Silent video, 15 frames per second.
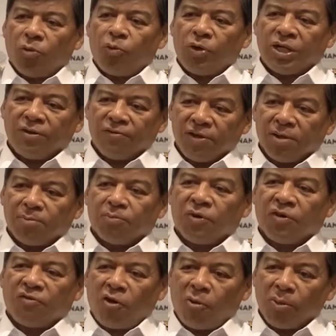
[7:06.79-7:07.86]
We develop
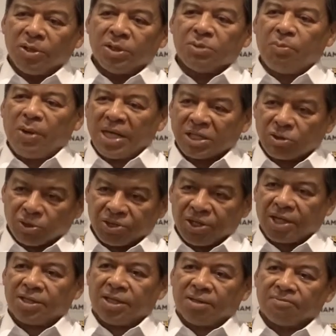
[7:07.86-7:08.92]
performance-based
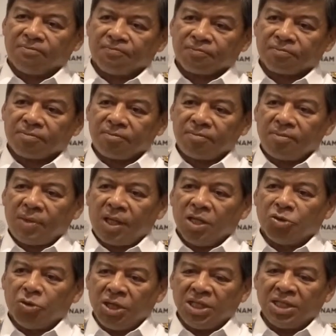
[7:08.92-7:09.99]
contracting.
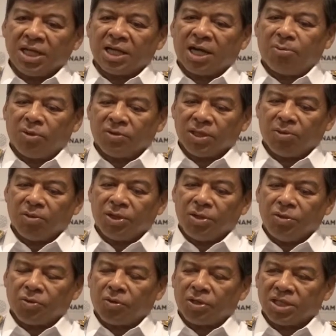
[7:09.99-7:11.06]
So these are some of the
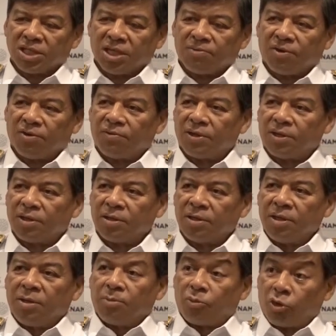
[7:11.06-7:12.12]
new concepts of
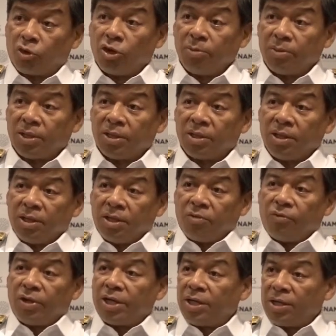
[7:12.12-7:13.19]
procurement.
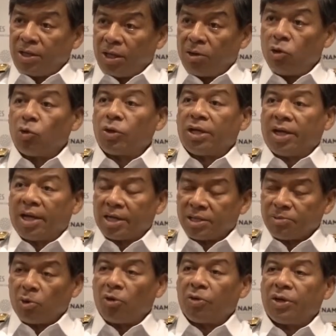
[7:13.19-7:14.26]
We are now
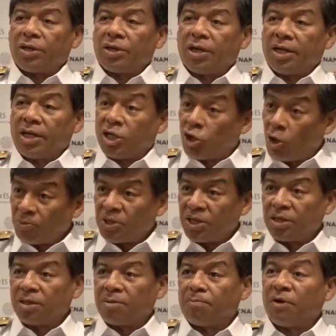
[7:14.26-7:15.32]
exploring and
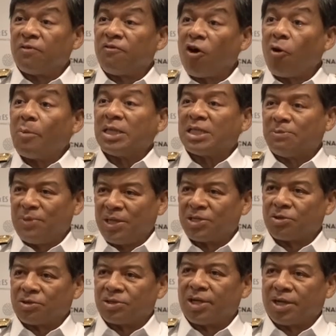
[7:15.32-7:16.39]
adopting
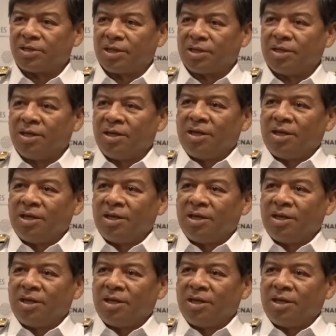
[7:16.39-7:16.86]
performance-based contracting.